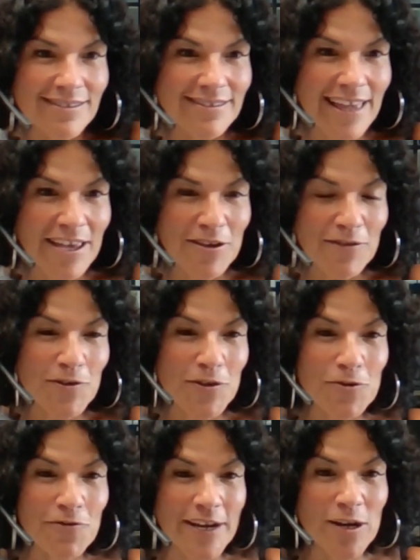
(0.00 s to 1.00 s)
Thank you for the
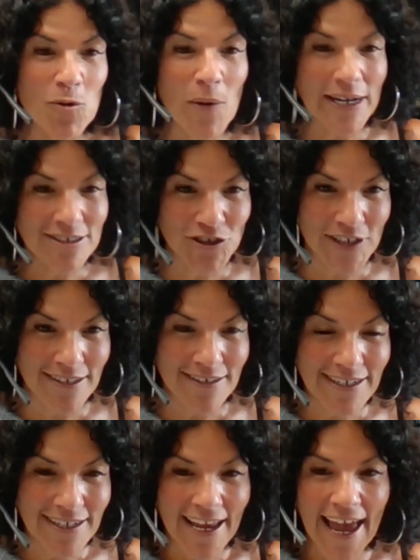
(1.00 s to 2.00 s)
great question.
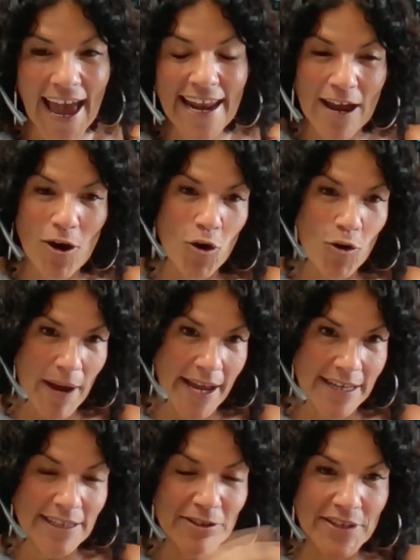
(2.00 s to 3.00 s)
And I hope I
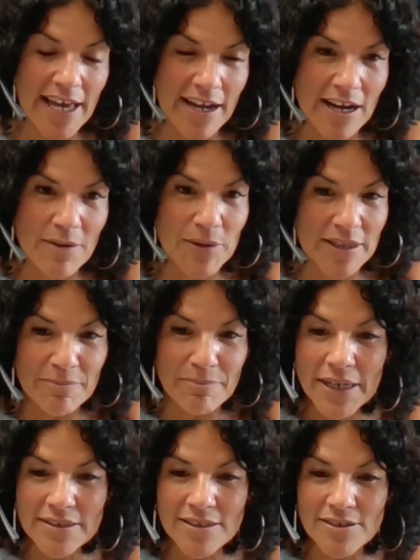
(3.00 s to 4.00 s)
cleared that up with the
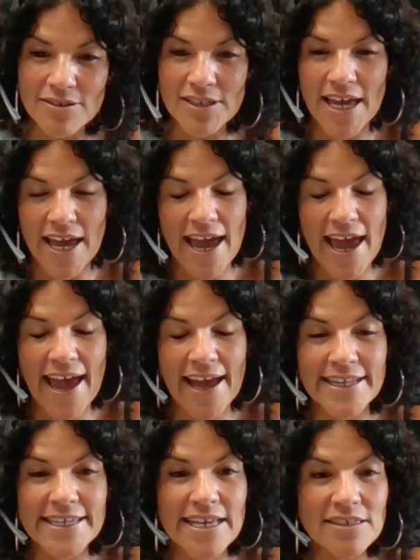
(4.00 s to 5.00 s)
bundle.
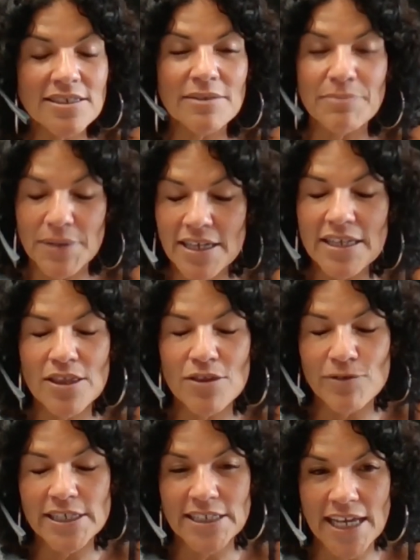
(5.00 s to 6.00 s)
And yes, the
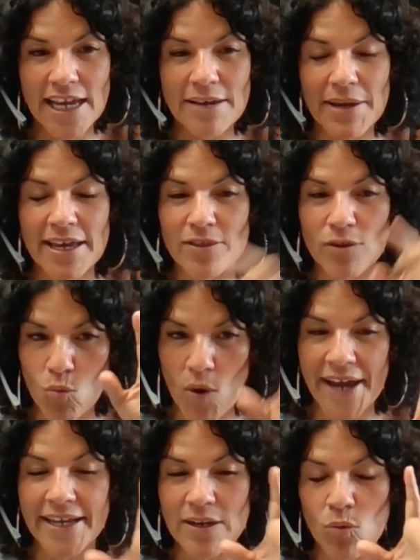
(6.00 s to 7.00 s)
P3 tape in the
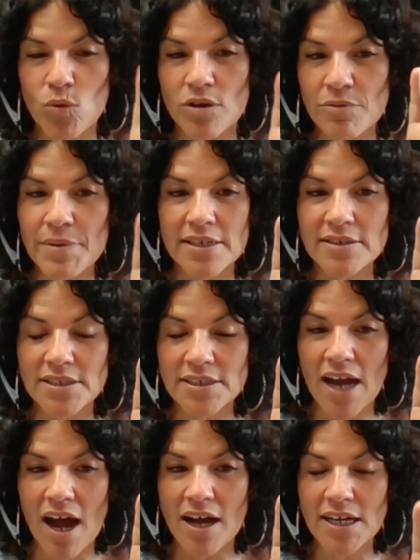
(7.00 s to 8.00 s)
white will be in
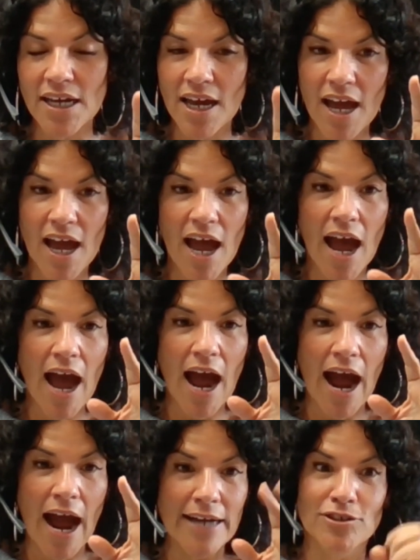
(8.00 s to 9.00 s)
stock.
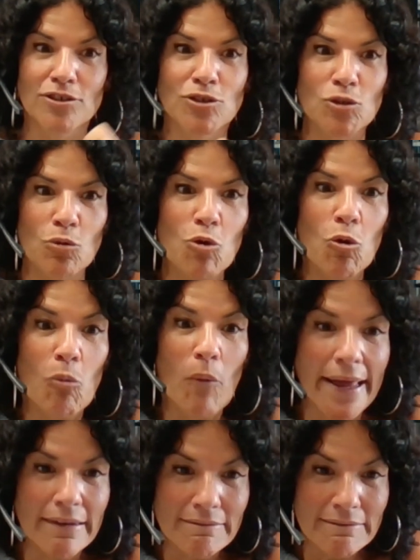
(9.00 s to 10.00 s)
I just don't know
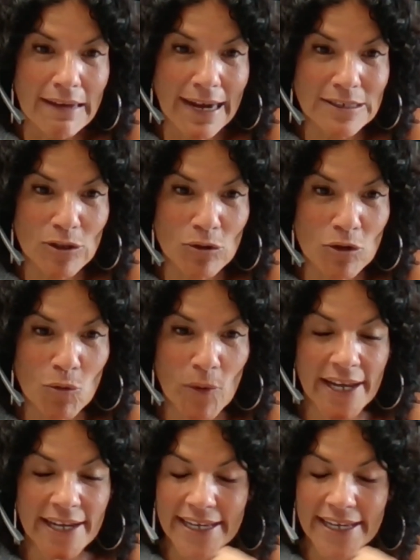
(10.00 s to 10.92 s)
when. I don't know when.